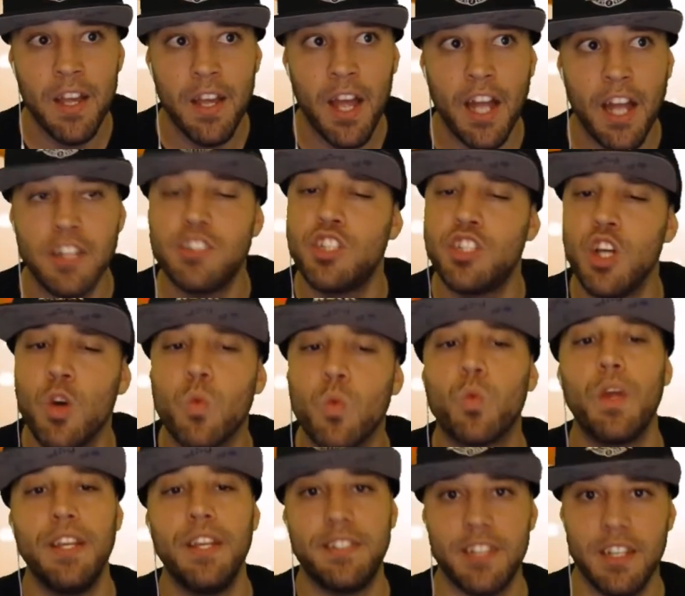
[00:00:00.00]
until
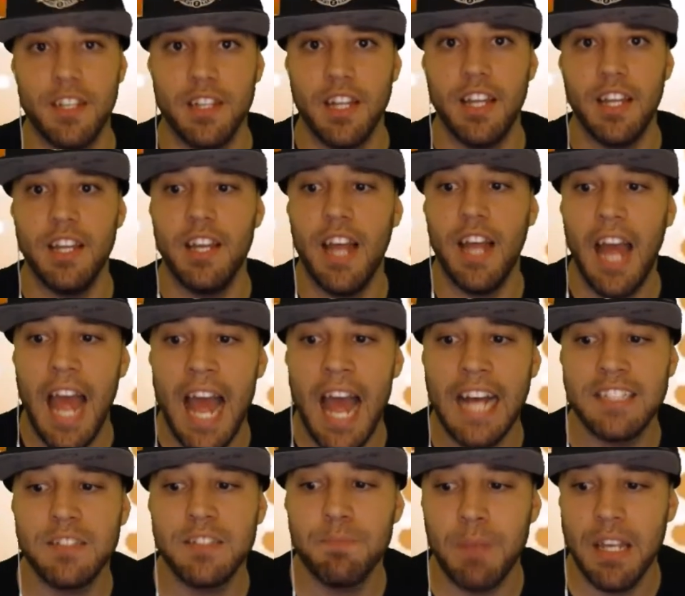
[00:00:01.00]
recently,
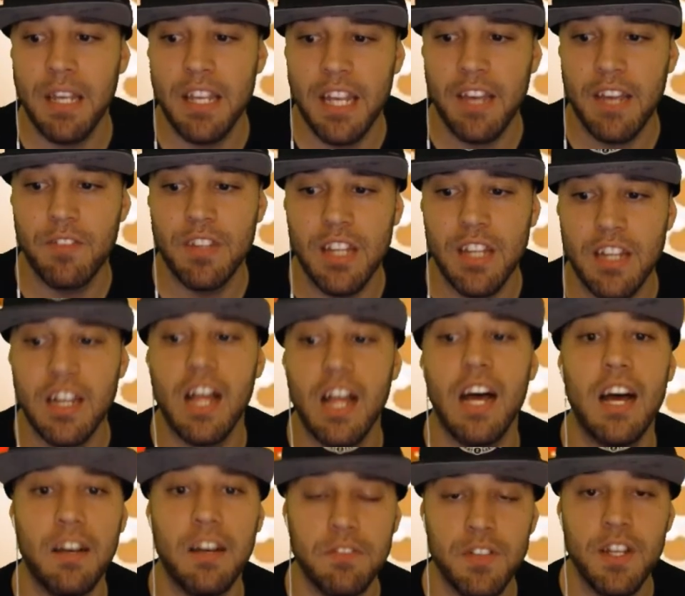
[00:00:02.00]
hasn't been given the
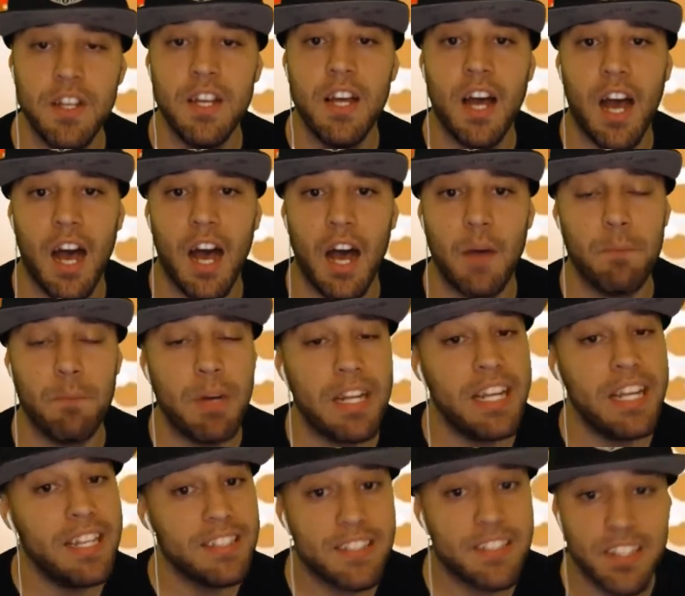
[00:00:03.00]
love, but
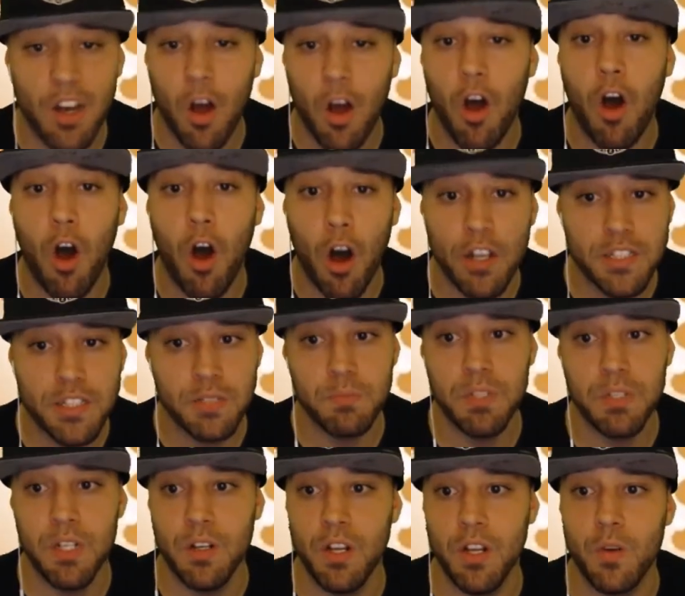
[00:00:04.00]
he is an awesome
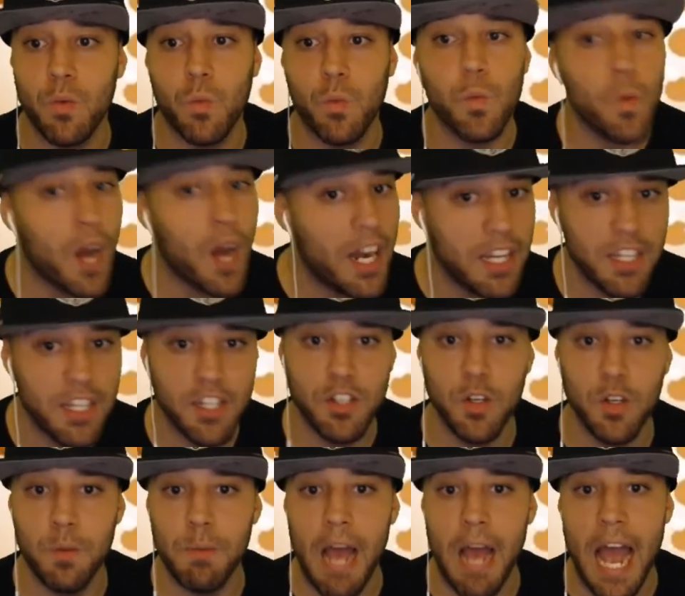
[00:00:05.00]
unit, ready to
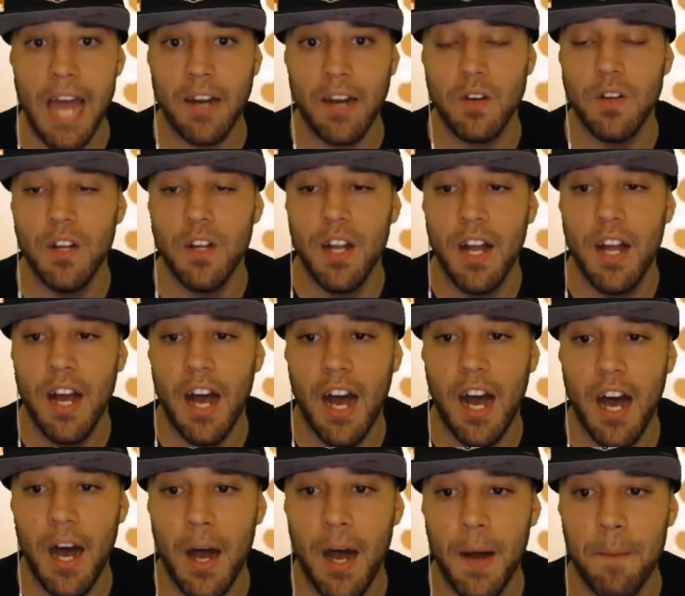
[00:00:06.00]
do battle.
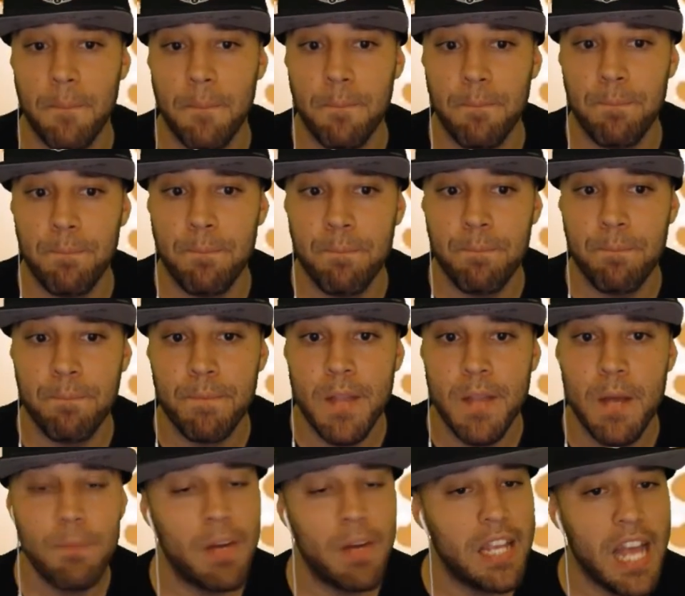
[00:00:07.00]

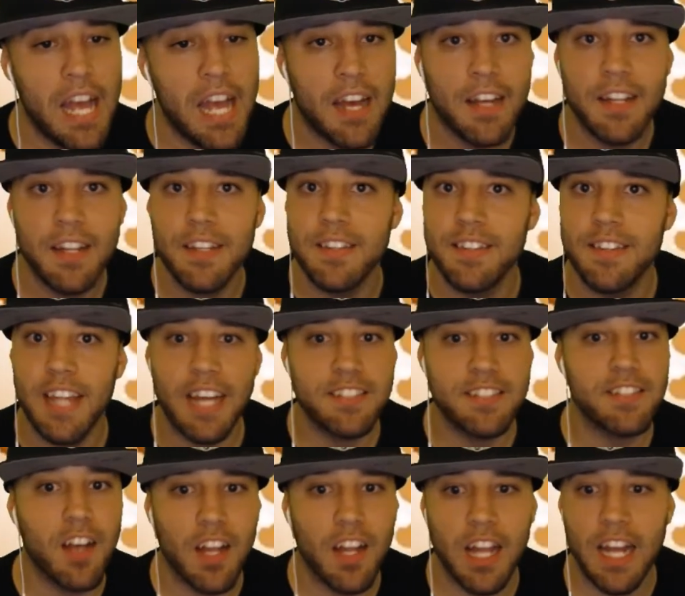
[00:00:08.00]
But yeah,
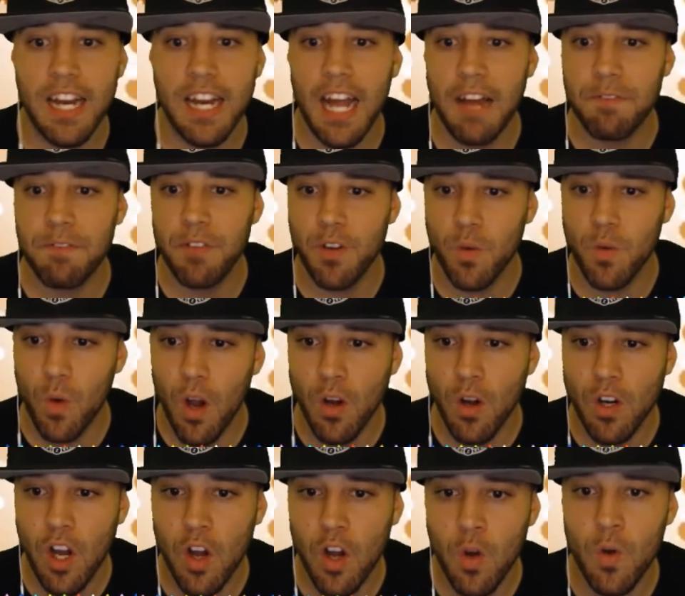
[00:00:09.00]
that's all I got for
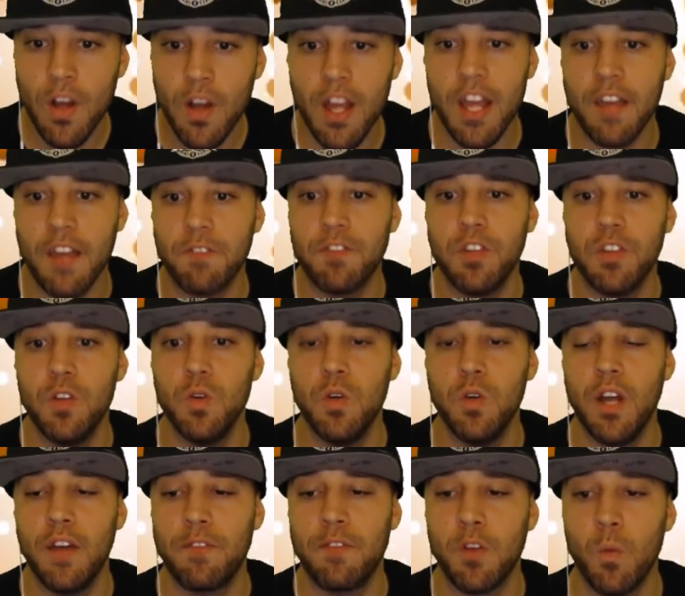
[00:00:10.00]
Groggo. If you
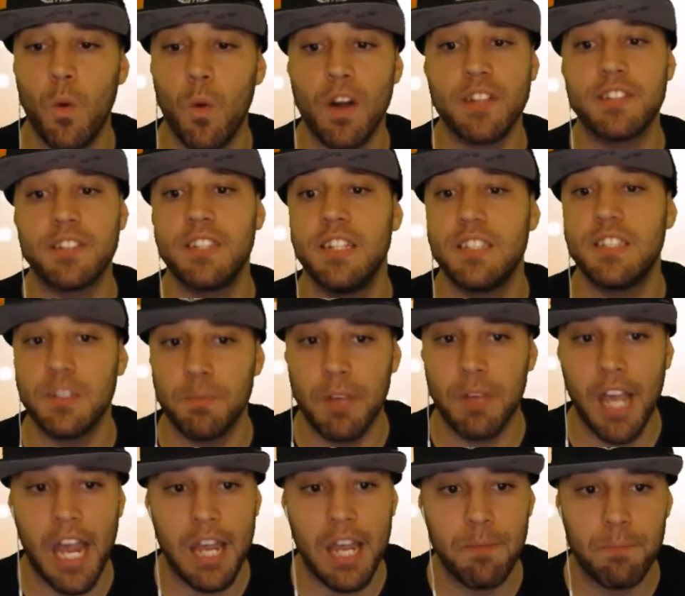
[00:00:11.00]
want to see some
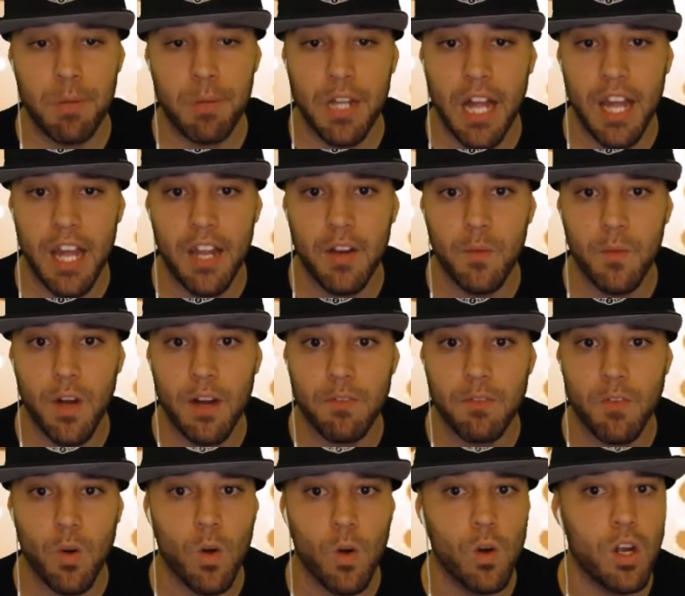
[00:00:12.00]
gameplay of
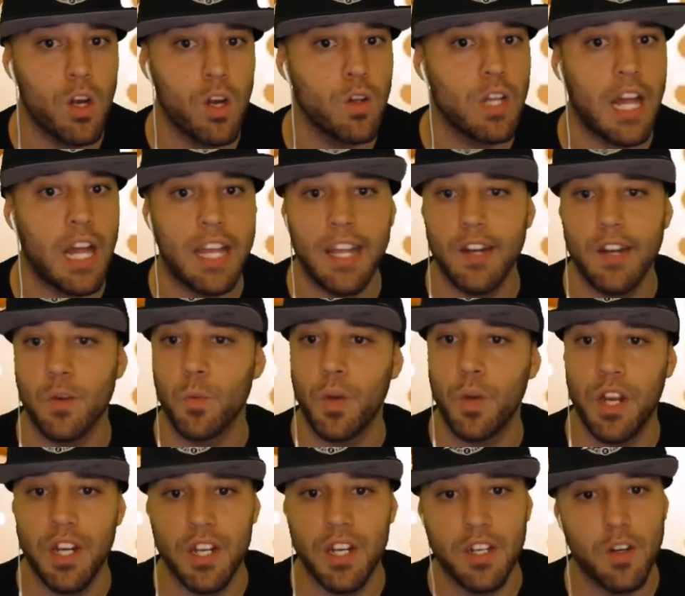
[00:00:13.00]
Groggo, like in
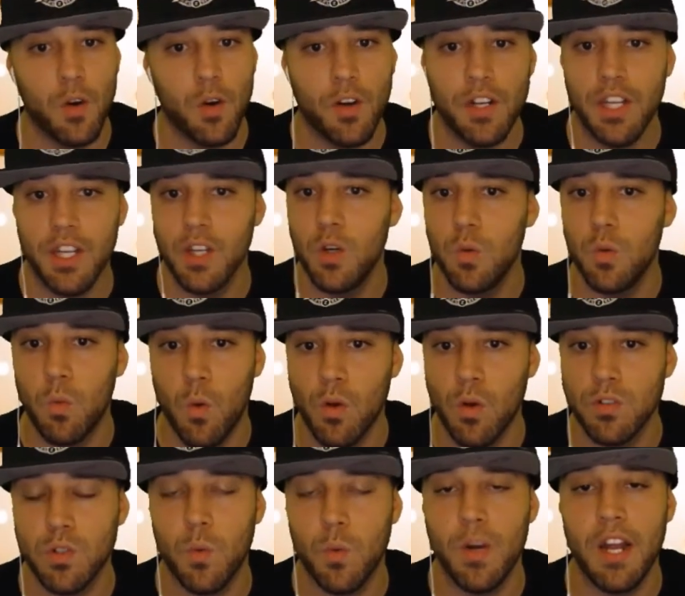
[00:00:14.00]
arena or guild
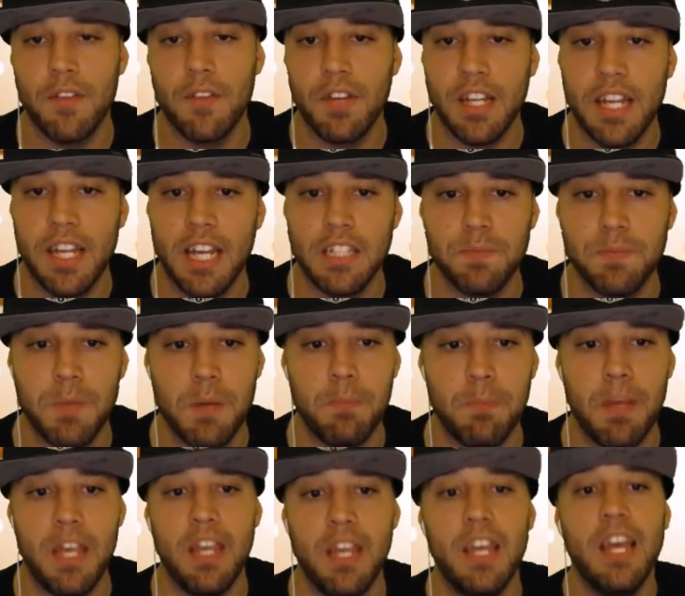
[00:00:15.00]
wars or whatever the case may
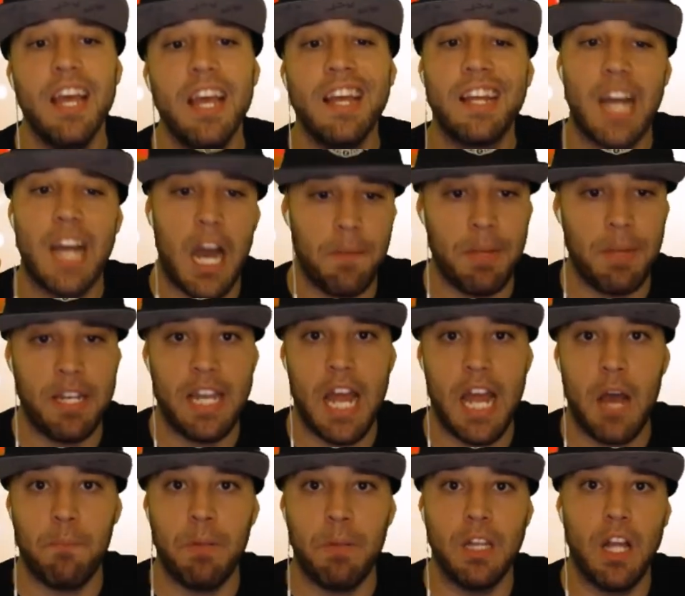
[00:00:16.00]
be, comment
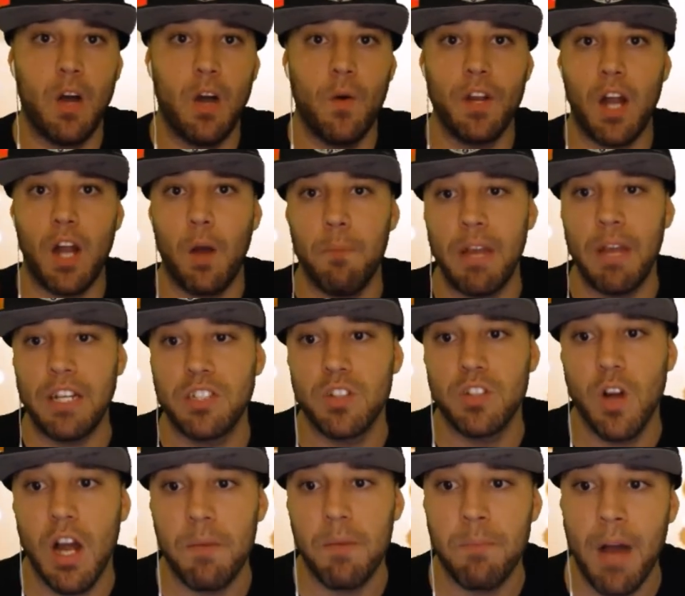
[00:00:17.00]
down below and I'll make
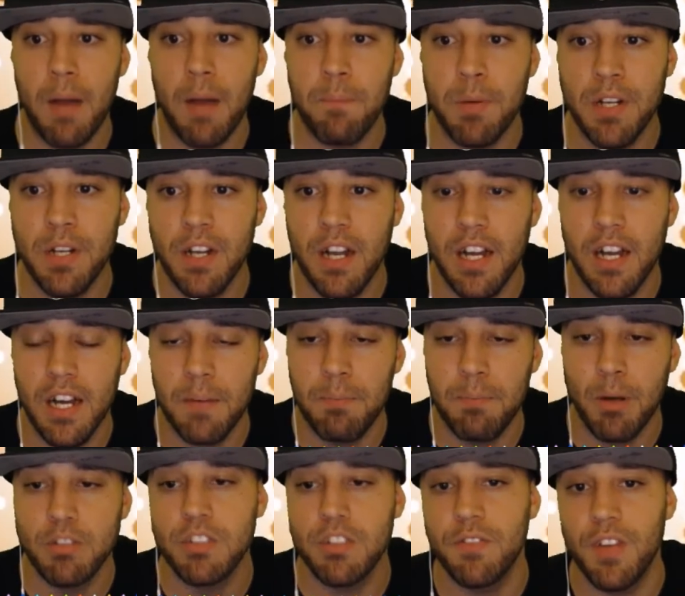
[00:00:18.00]
sure I
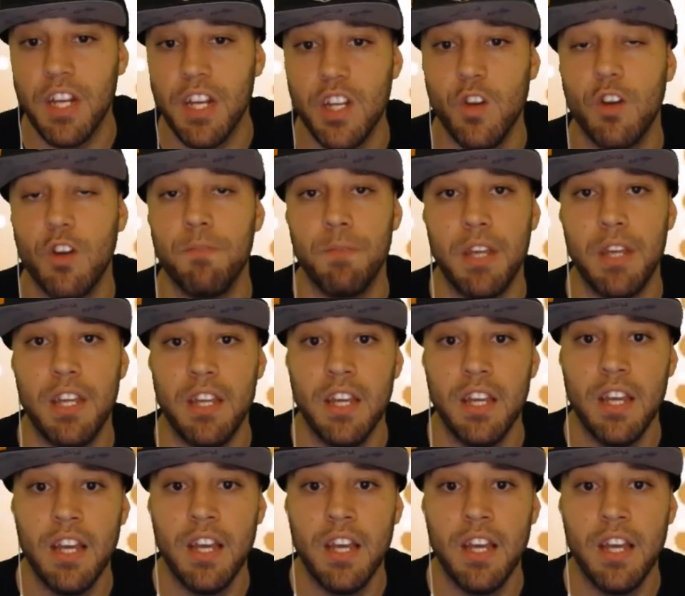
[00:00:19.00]
post a video of me